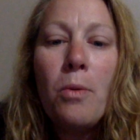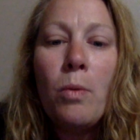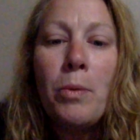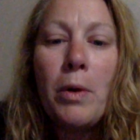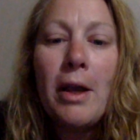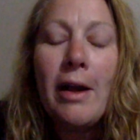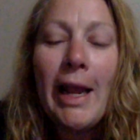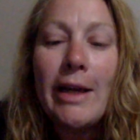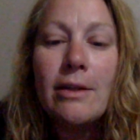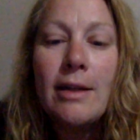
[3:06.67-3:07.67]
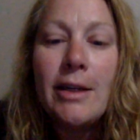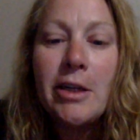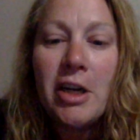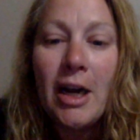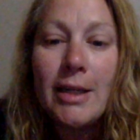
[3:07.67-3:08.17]
When we are handling a
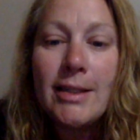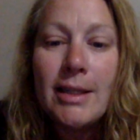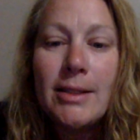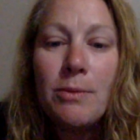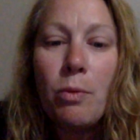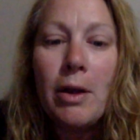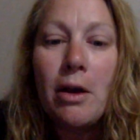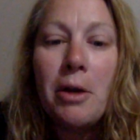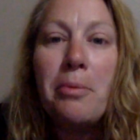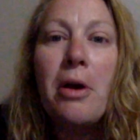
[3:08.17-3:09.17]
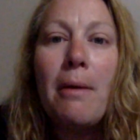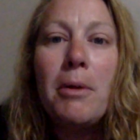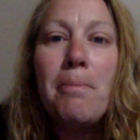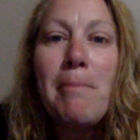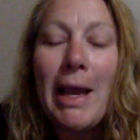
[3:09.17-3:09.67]
crisis, we are a
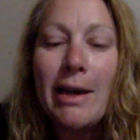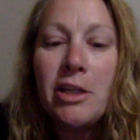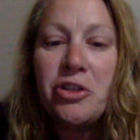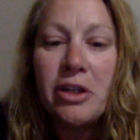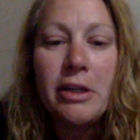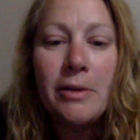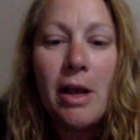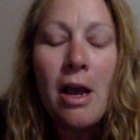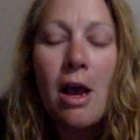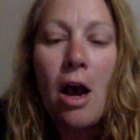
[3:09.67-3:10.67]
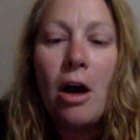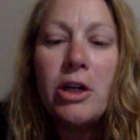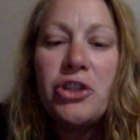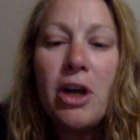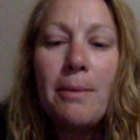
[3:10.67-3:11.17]
problem manager. Our
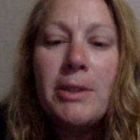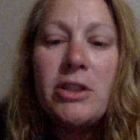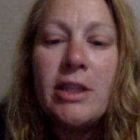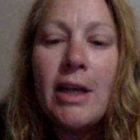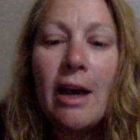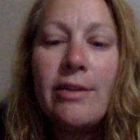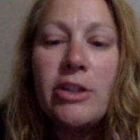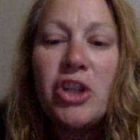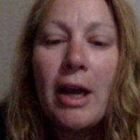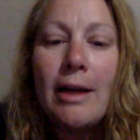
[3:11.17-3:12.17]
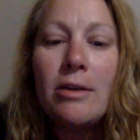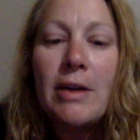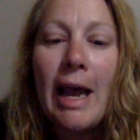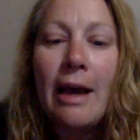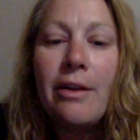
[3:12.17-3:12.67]
job is to guide the child
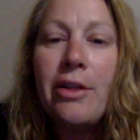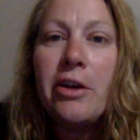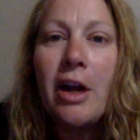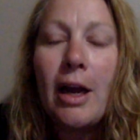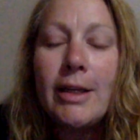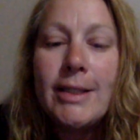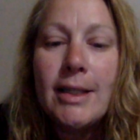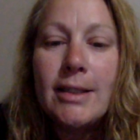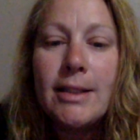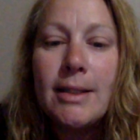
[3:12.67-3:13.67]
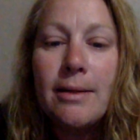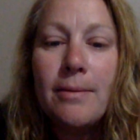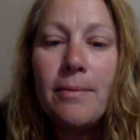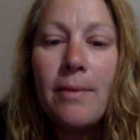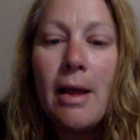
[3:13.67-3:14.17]
out of the crisis.
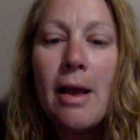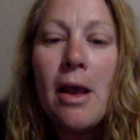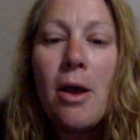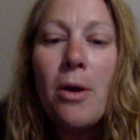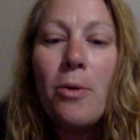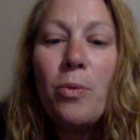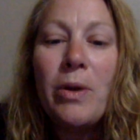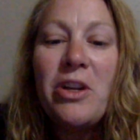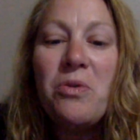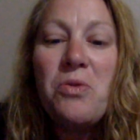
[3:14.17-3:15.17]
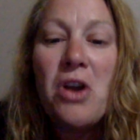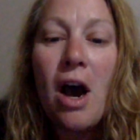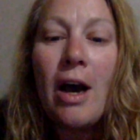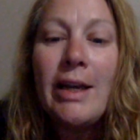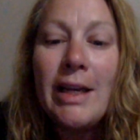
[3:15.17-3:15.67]
We do
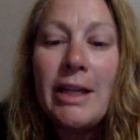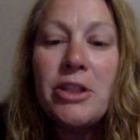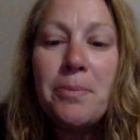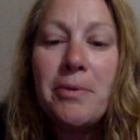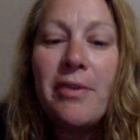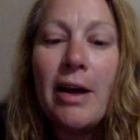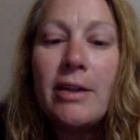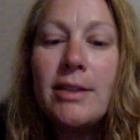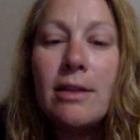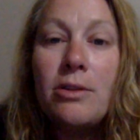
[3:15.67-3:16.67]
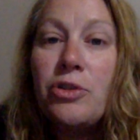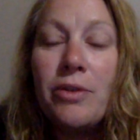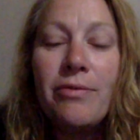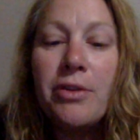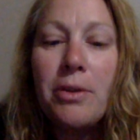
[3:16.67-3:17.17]
not need to provide a
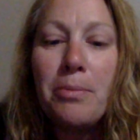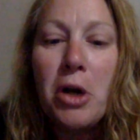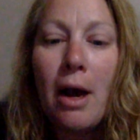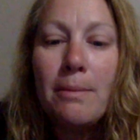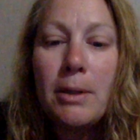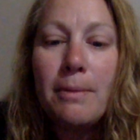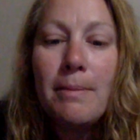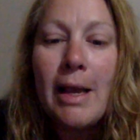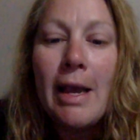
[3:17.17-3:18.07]
solution for the problem.